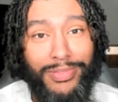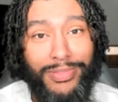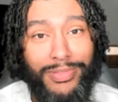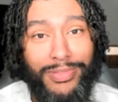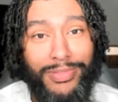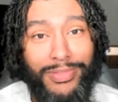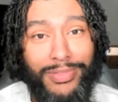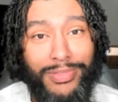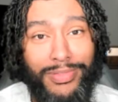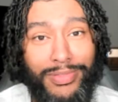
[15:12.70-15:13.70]
They got
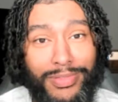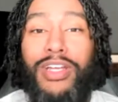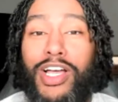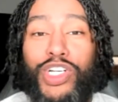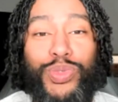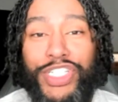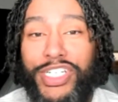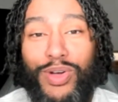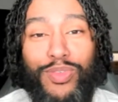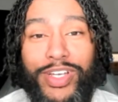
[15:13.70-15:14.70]
all the luxury shit
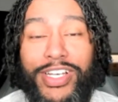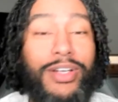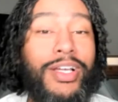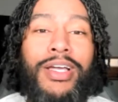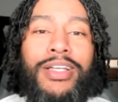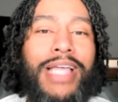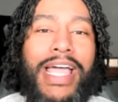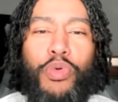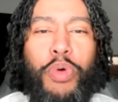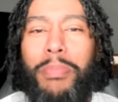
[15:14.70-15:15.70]
over here. Ain't
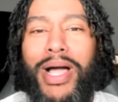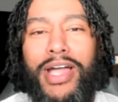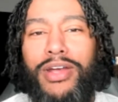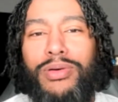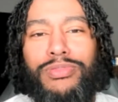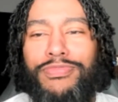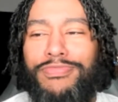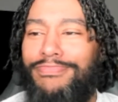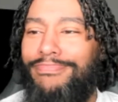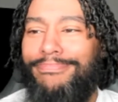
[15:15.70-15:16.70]
no one buying no
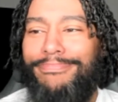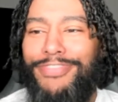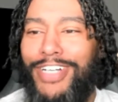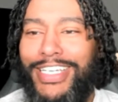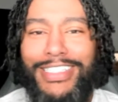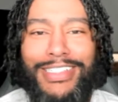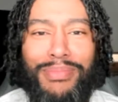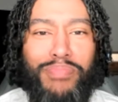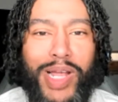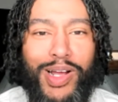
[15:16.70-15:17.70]
fucking
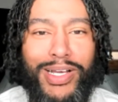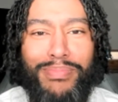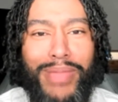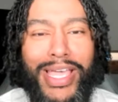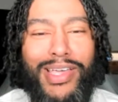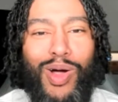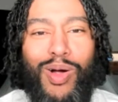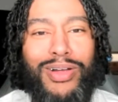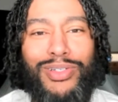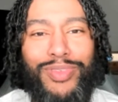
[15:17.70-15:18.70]
American-made
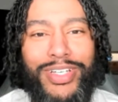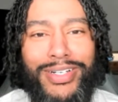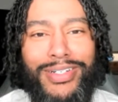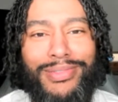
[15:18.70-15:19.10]
cars over here.